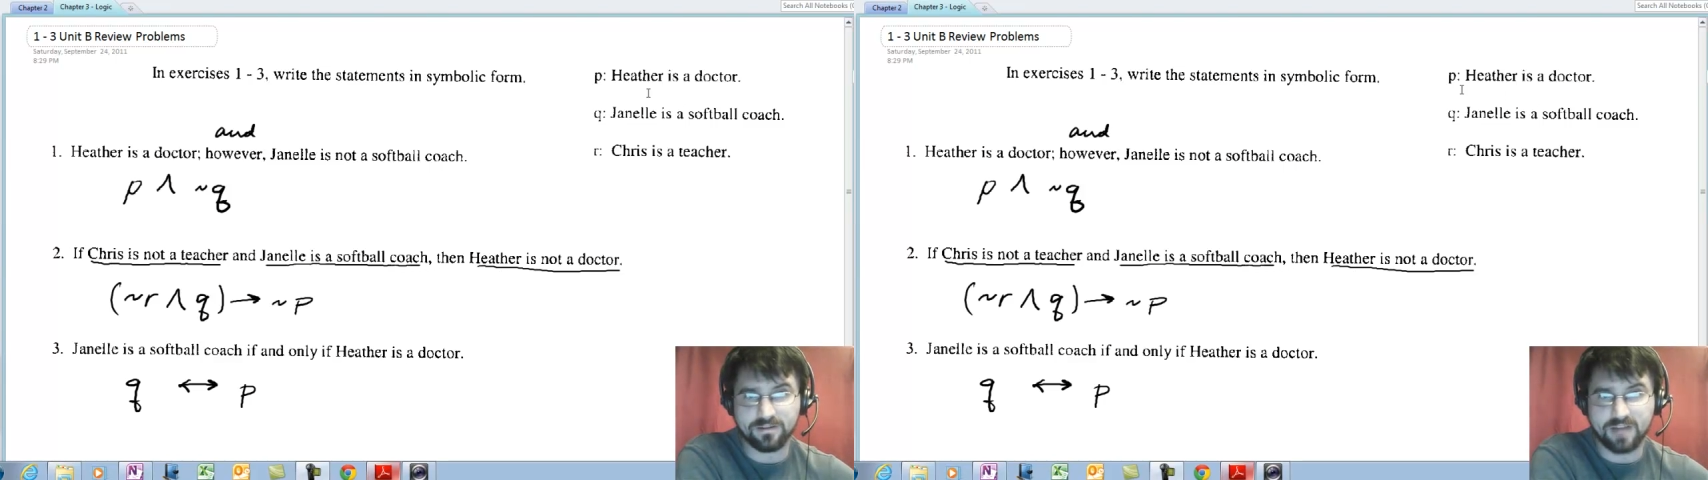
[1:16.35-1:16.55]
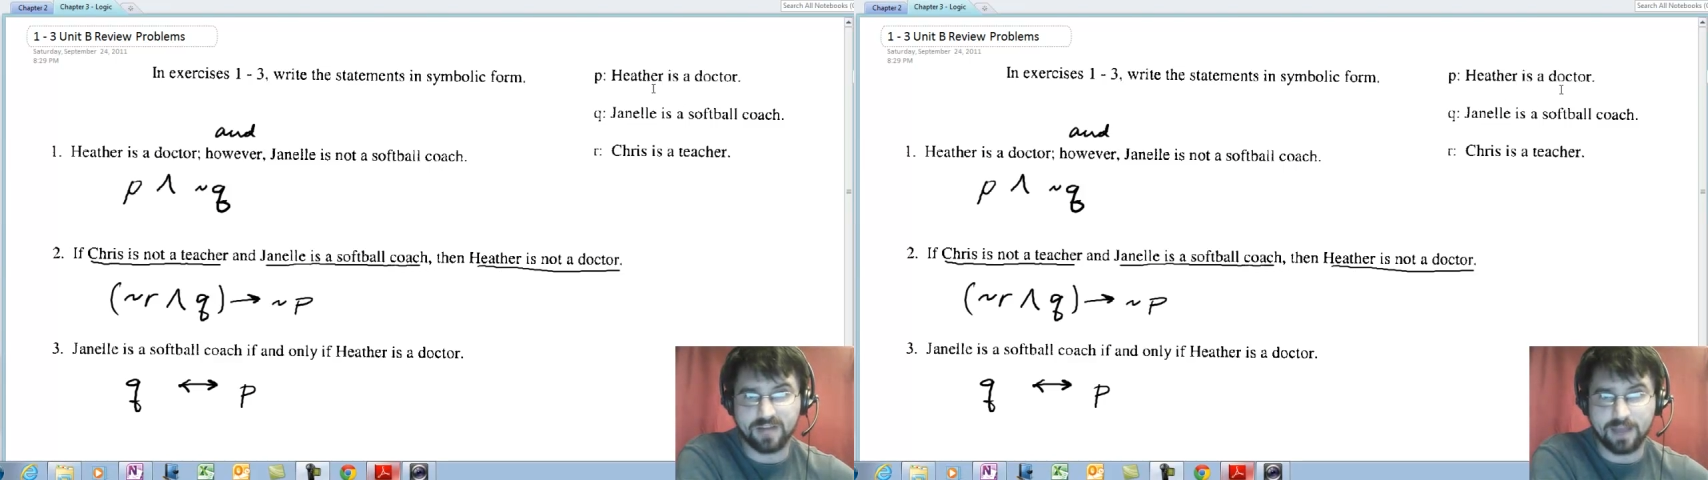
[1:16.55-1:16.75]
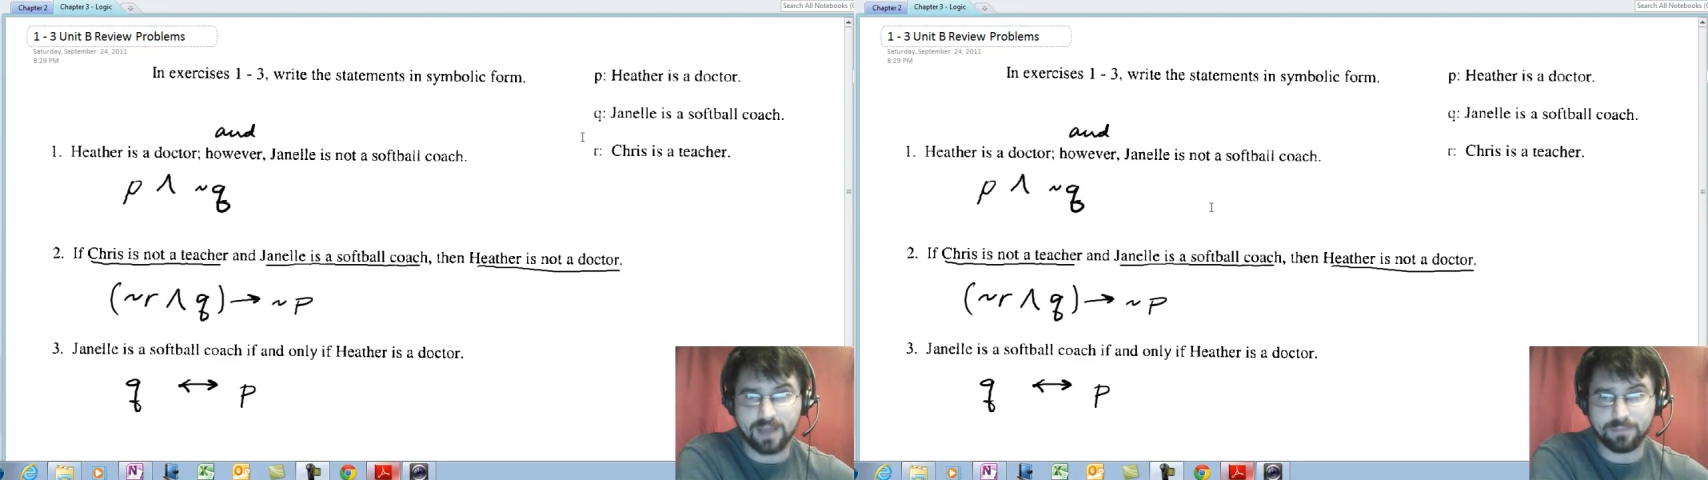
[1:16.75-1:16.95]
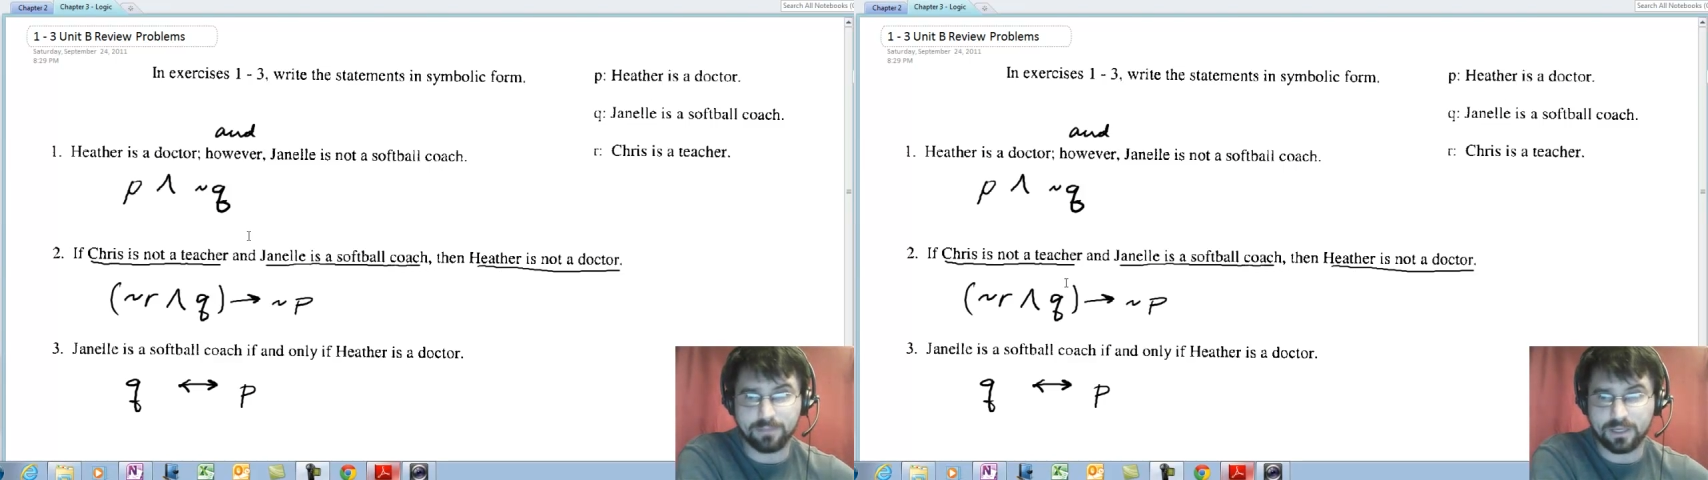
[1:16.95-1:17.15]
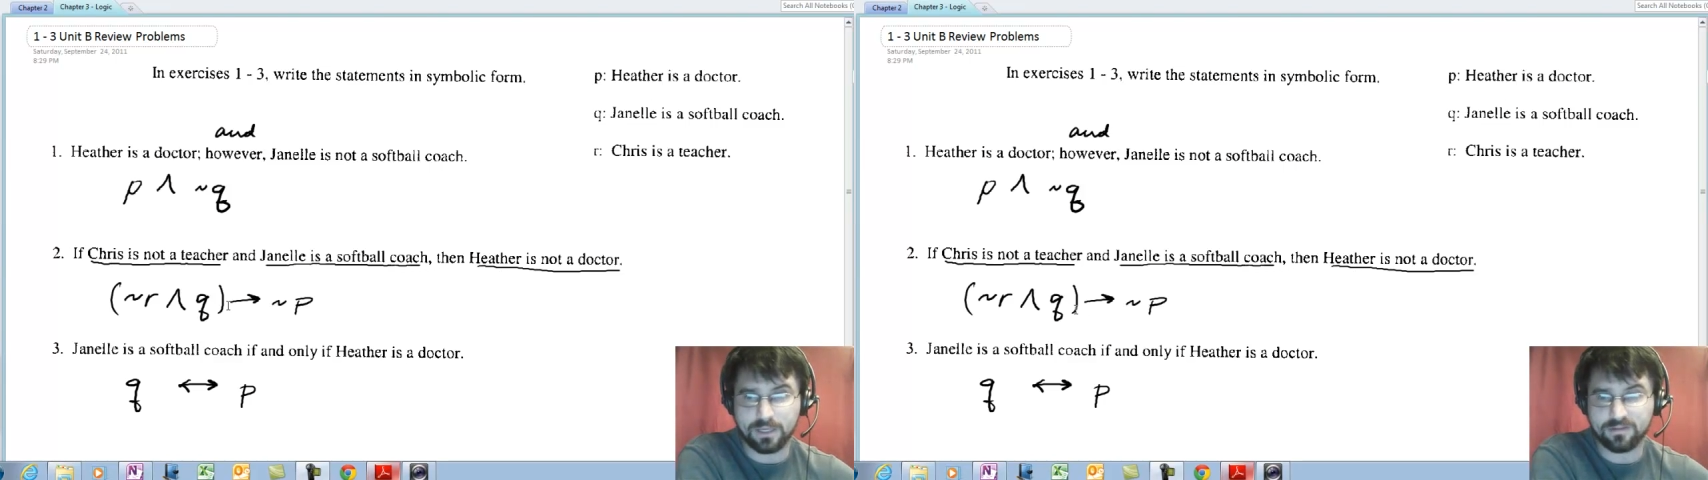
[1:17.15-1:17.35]
is not
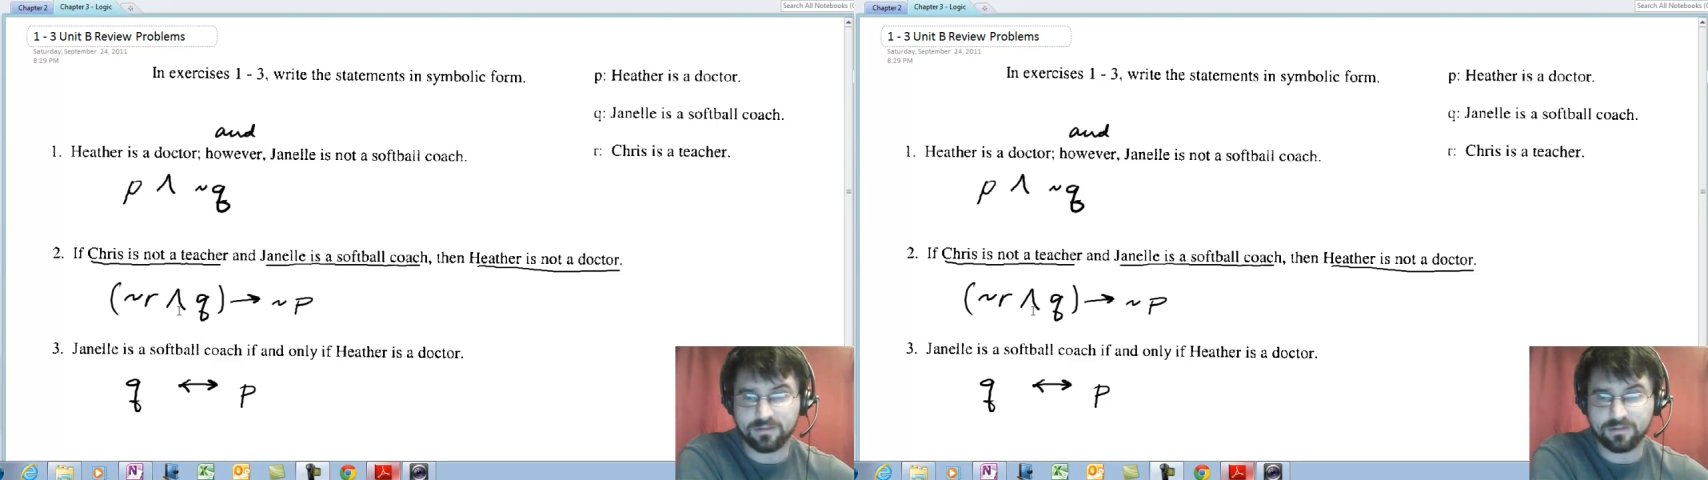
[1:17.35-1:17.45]
P.